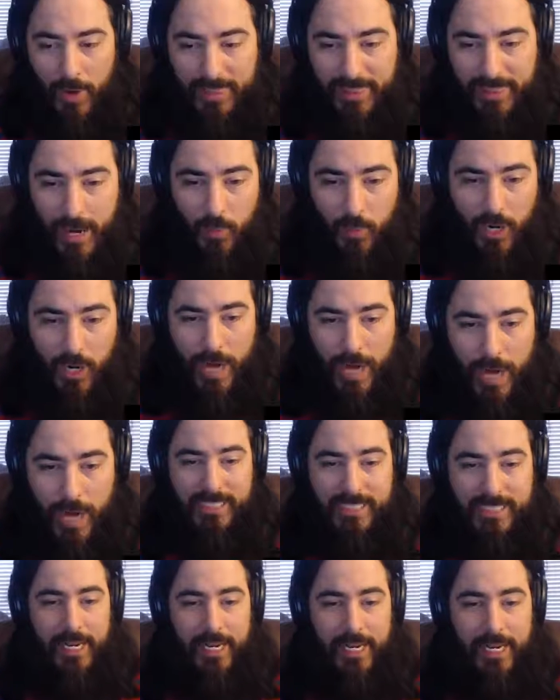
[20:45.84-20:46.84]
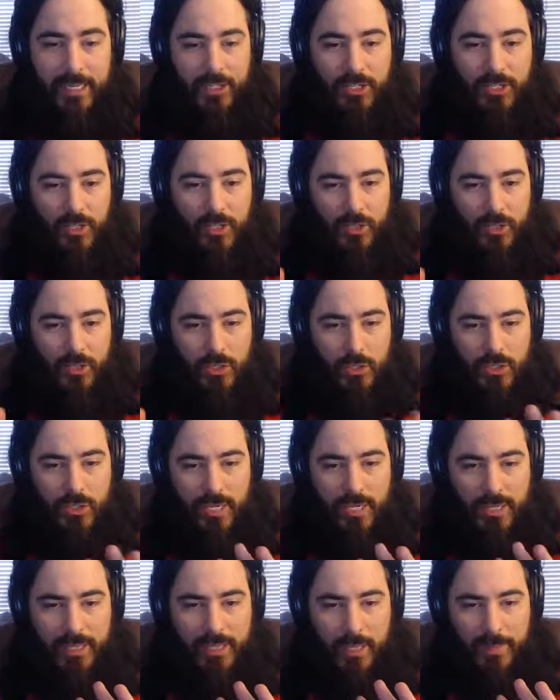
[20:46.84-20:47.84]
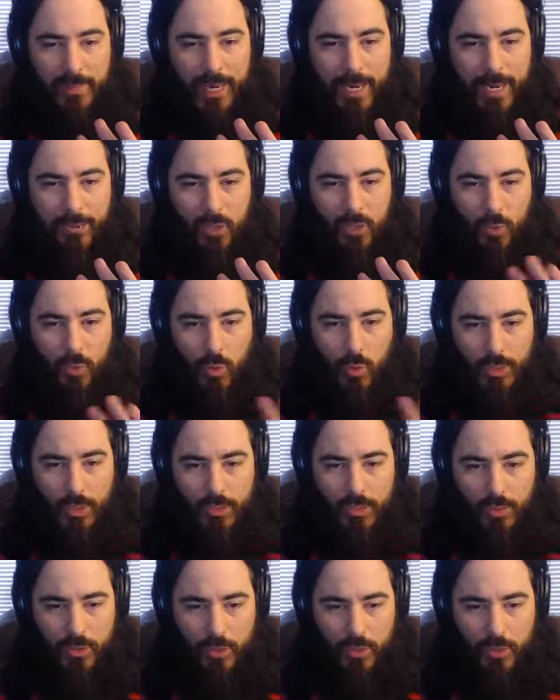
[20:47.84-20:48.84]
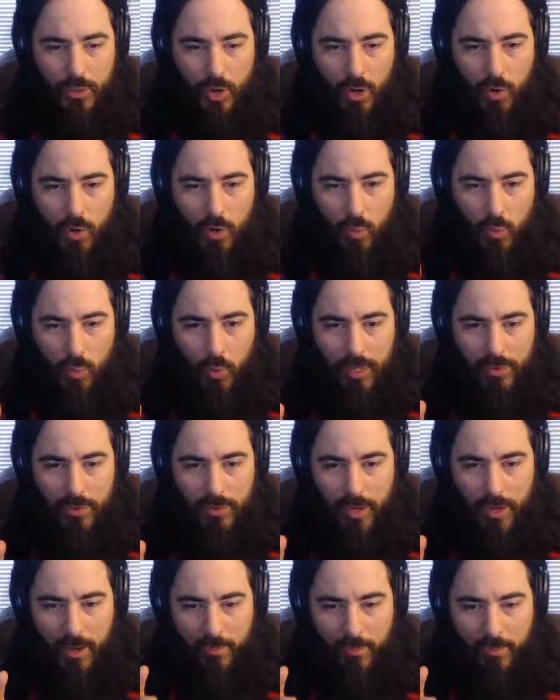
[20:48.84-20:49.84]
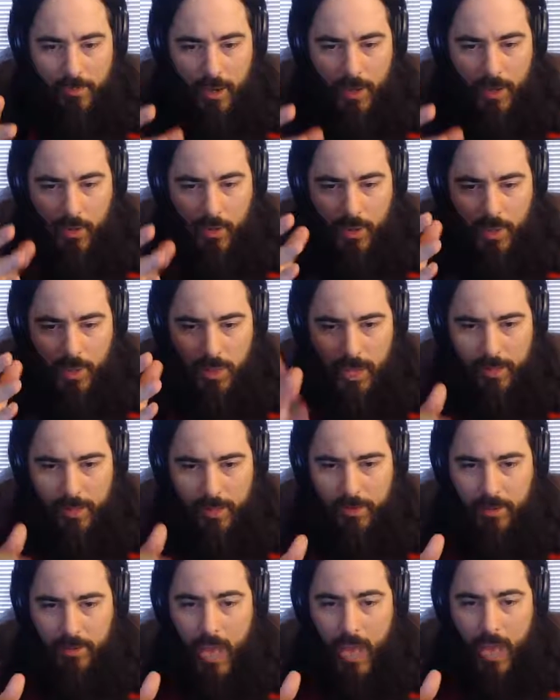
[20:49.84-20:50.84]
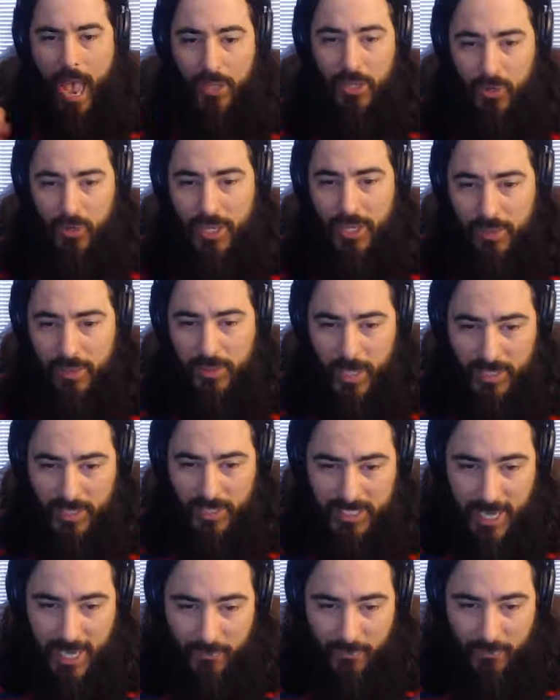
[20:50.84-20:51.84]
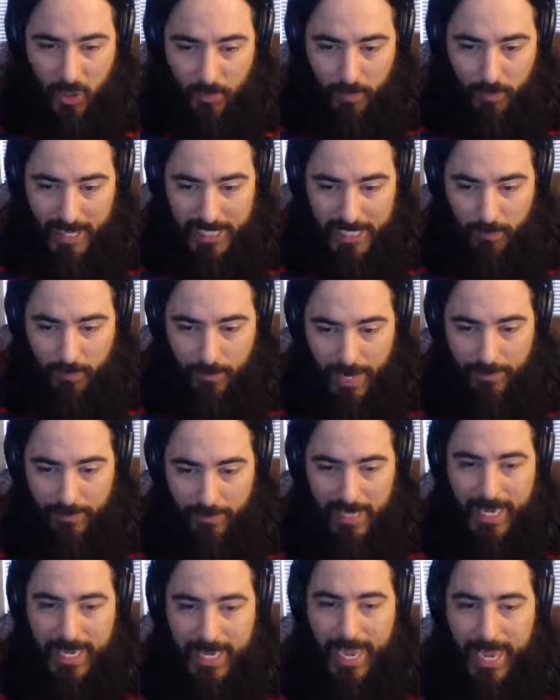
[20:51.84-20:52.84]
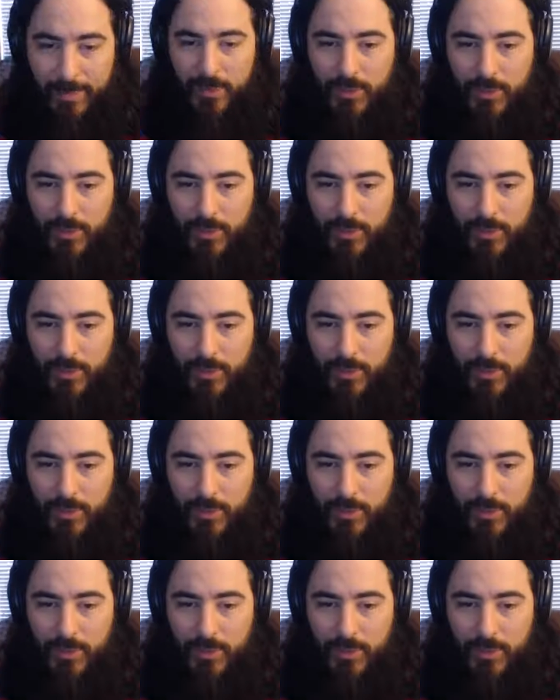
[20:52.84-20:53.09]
we're kind of deciding. Do you think that maybe you want to go with you think that several of your beats might be games?